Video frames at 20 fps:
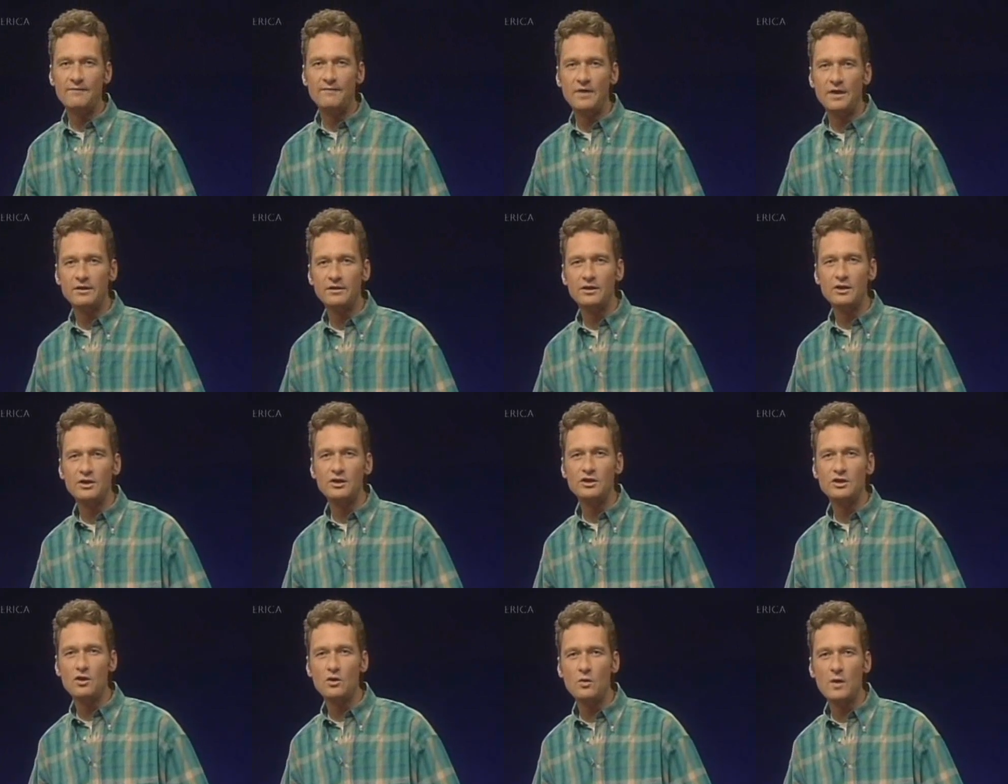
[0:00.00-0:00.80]
live in
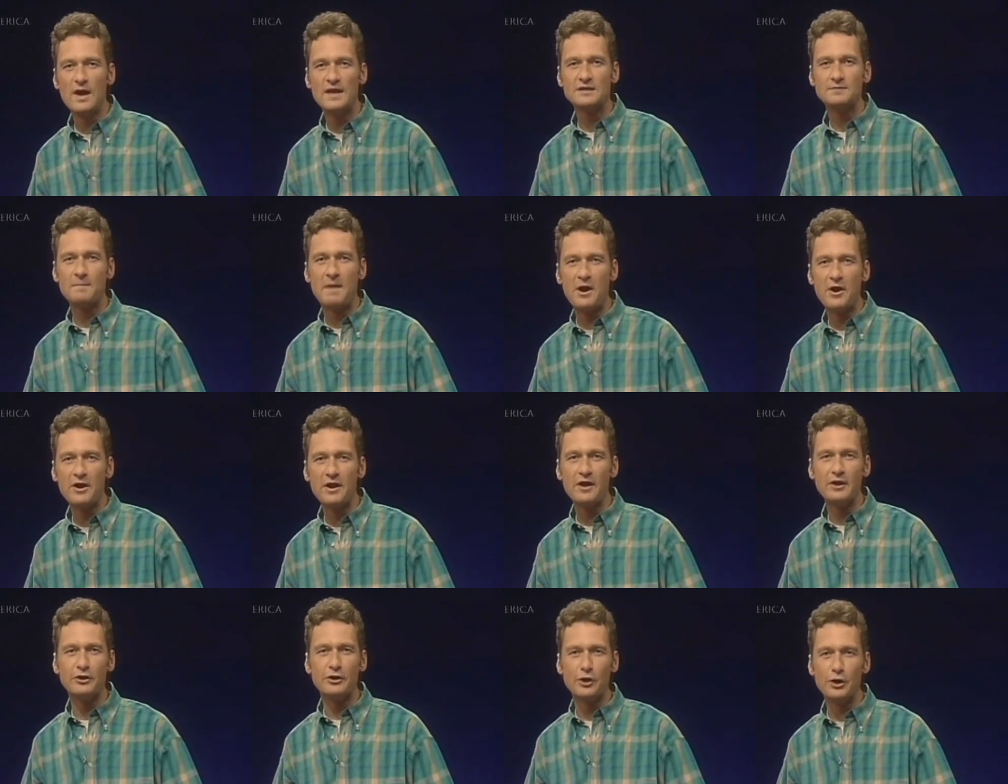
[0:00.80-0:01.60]
the U.S.,
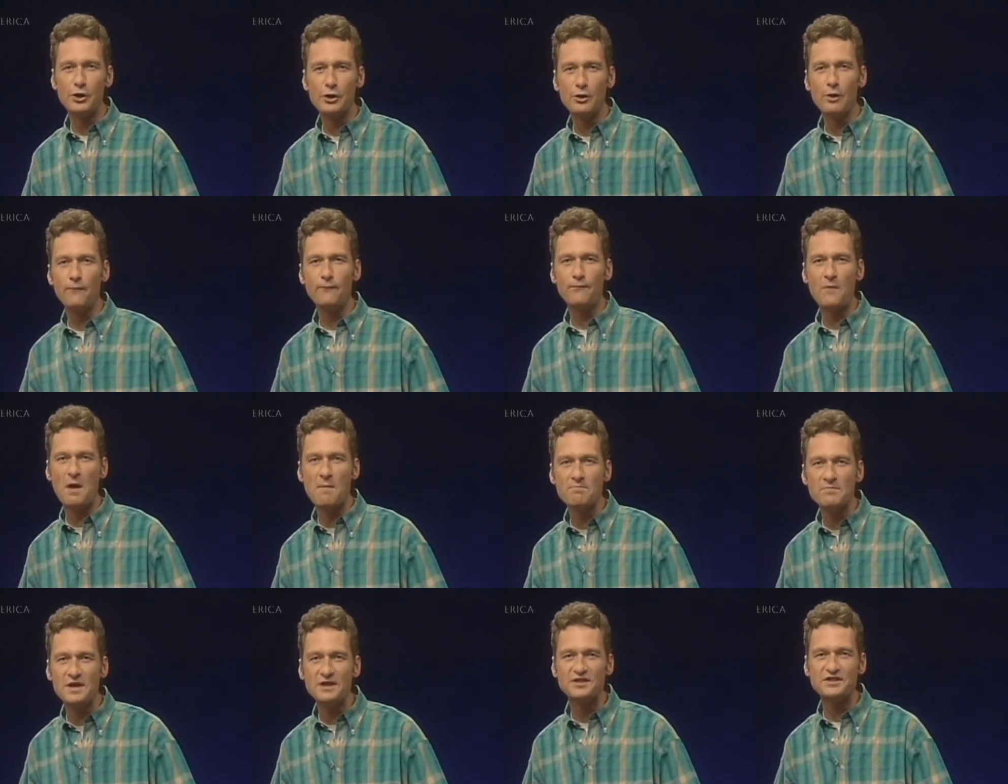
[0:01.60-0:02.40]
married a girl
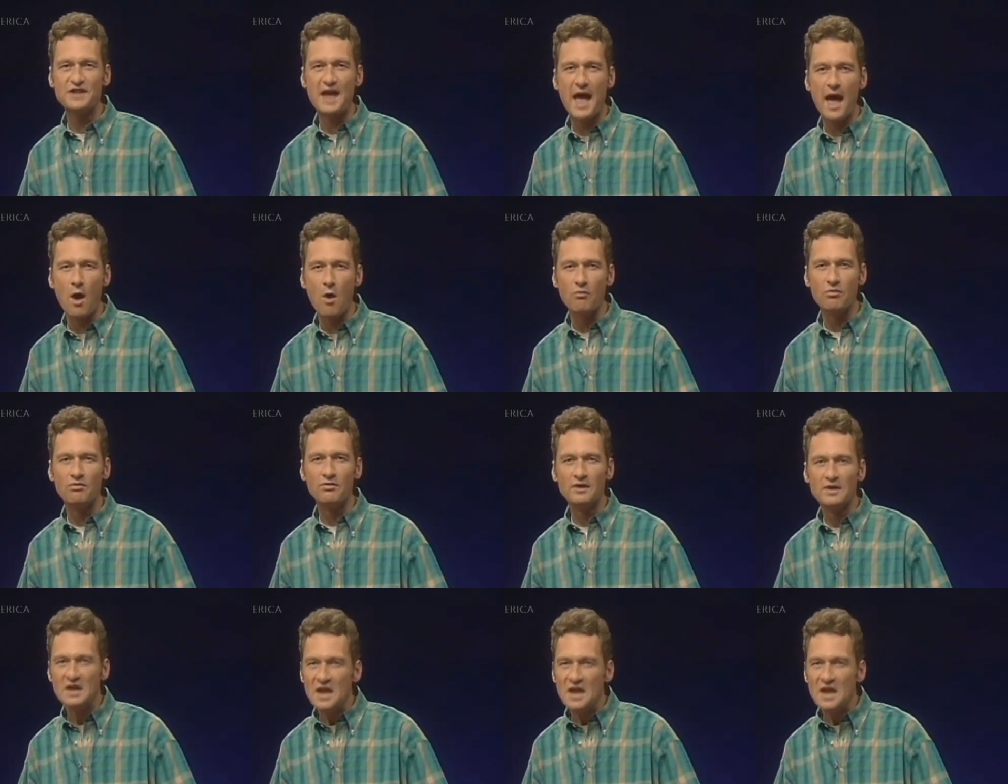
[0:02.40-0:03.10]
from the South.